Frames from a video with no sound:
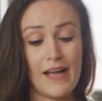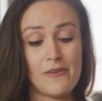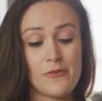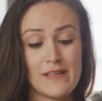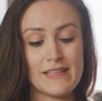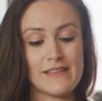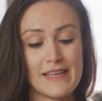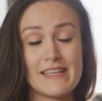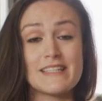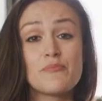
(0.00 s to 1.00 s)
I really
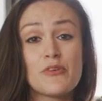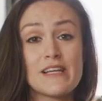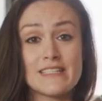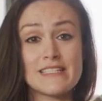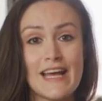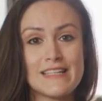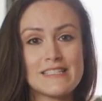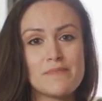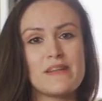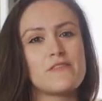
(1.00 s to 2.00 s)
like it. It's pretty
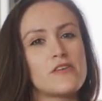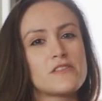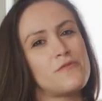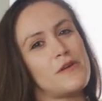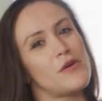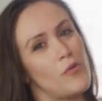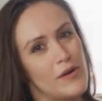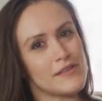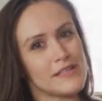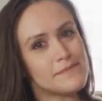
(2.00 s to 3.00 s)
intense, but it's also very
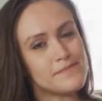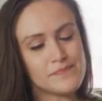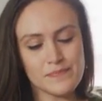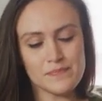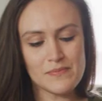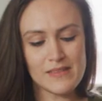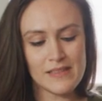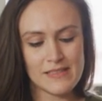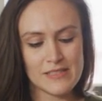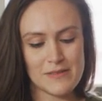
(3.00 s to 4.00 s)
oily.
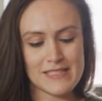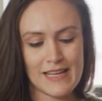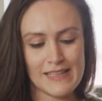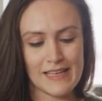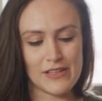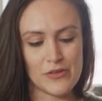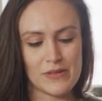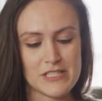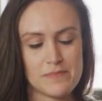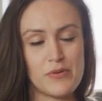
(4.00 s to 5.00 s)
So it's not like you
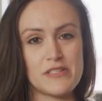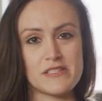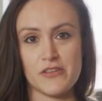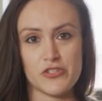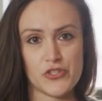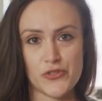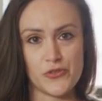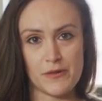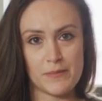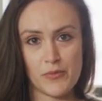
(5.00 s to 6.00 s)
can just put this on a
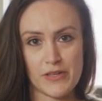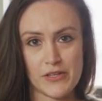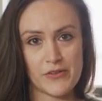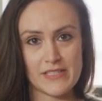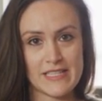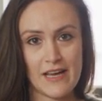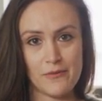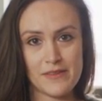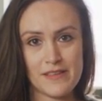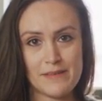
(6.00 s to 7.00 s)
charcuterie board and go to town
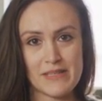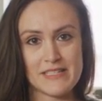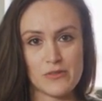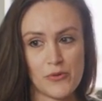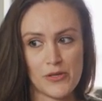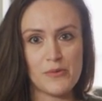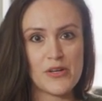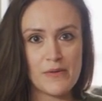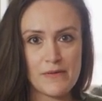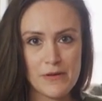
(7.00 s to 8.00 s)
with it because the oil will
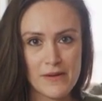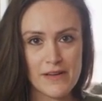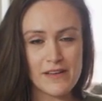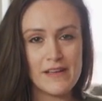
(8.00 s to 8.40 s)
go everywhere.